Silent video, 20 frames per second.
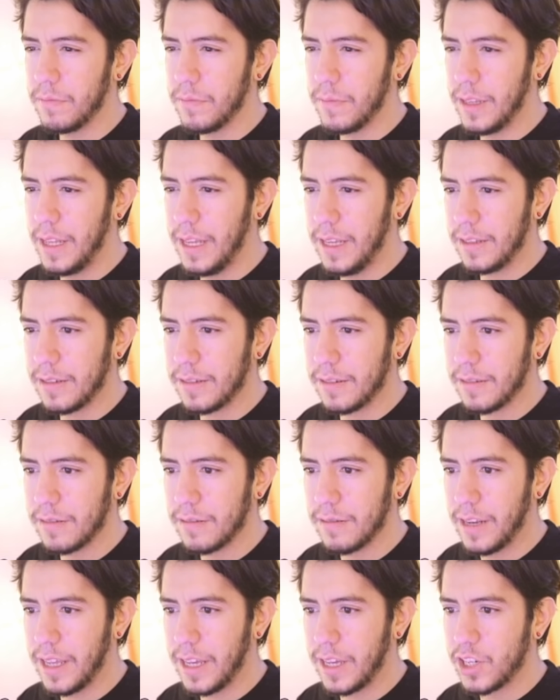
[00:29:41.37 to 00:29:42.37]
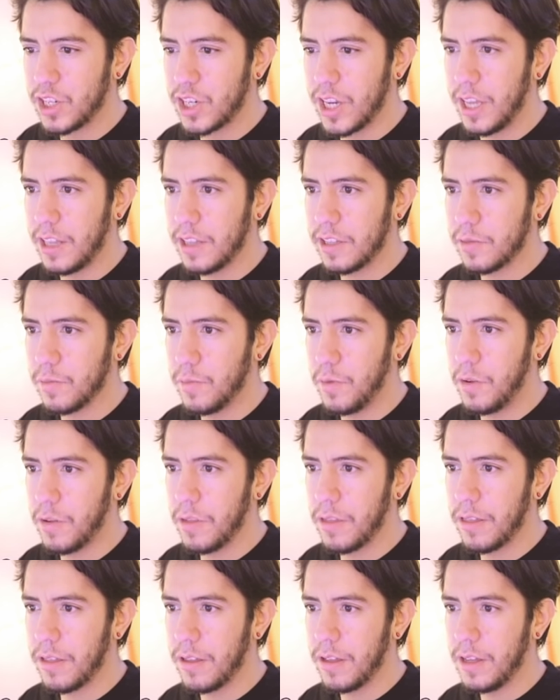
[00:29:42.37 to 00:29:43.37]
this, like shade smooth
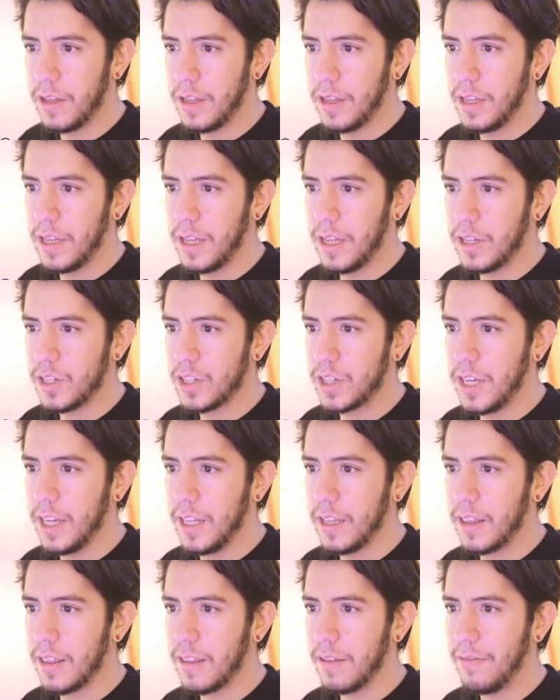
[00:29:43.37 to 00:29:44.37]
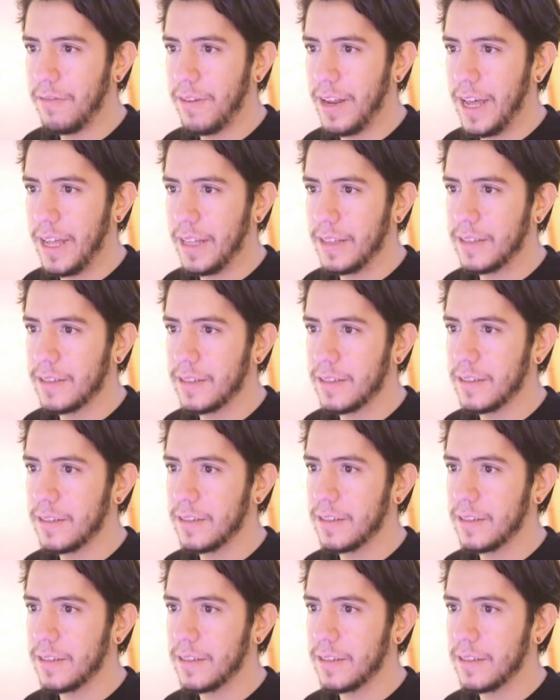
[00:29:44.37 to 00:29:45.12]
and shade flat.